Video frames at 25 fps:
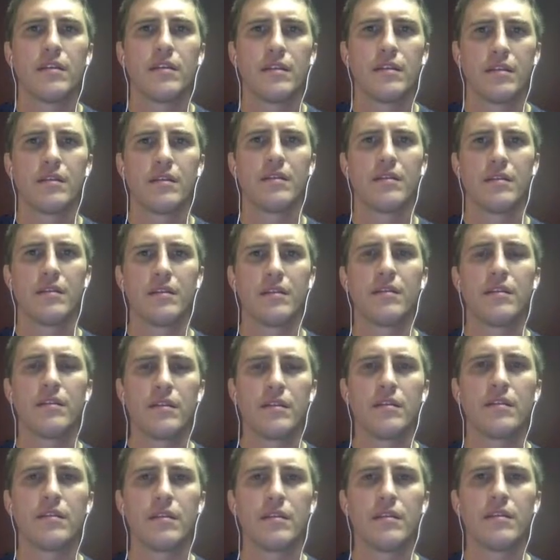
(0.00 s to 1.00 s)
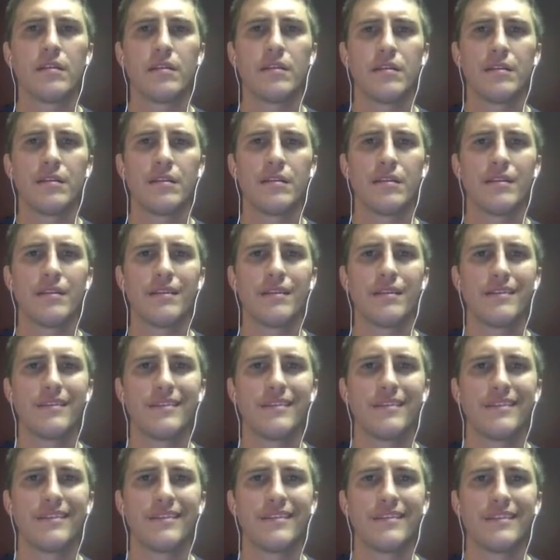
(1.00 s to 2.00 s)

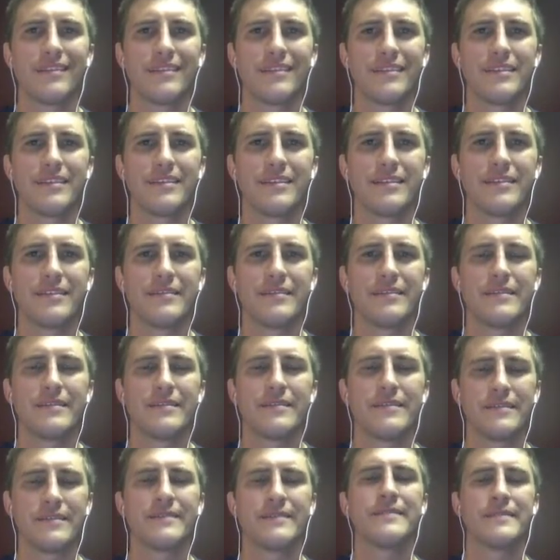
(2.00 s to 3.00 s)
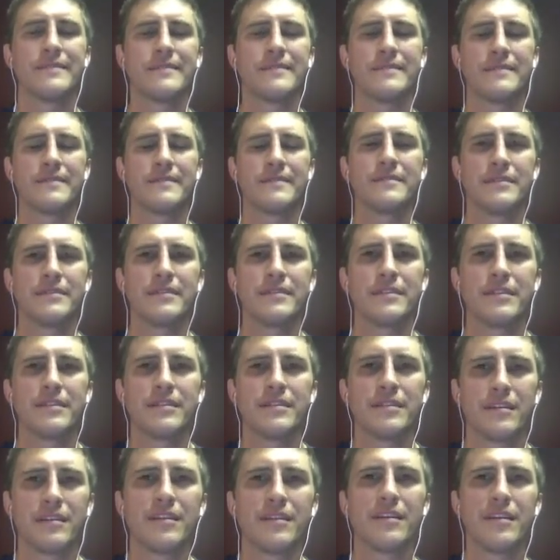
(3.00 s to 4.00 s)

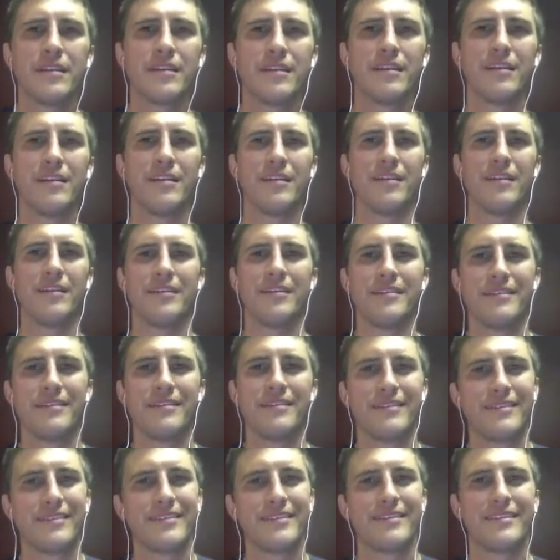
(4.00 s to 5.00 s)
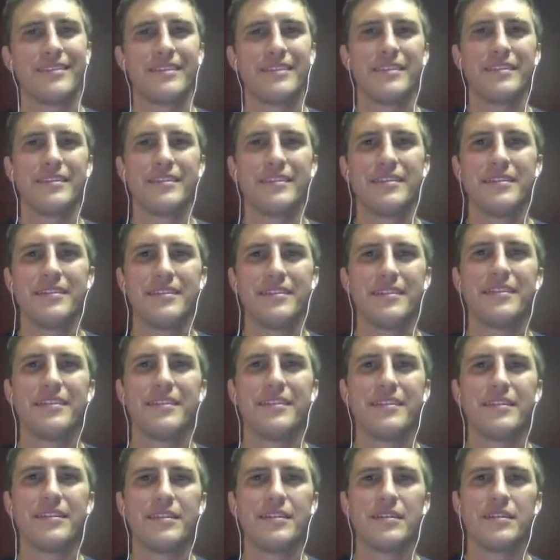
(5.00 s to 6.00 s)

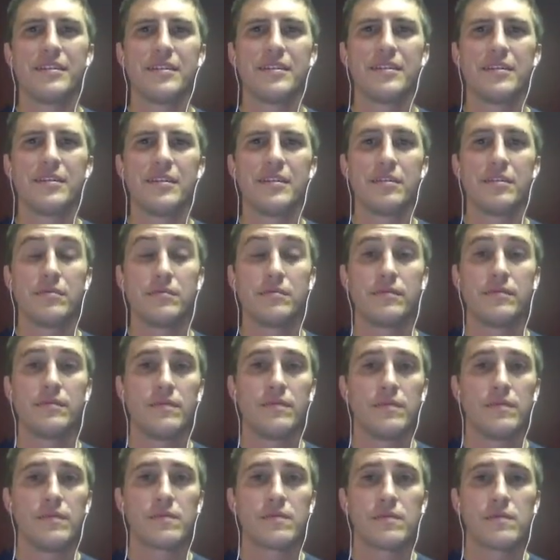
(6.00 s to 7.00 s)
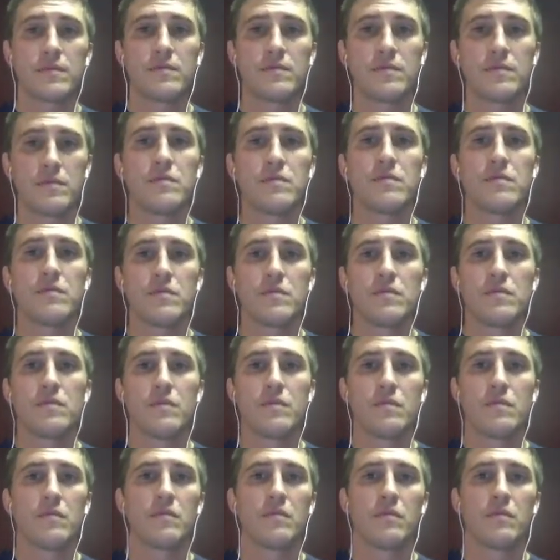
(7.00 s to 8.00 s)
[no speech]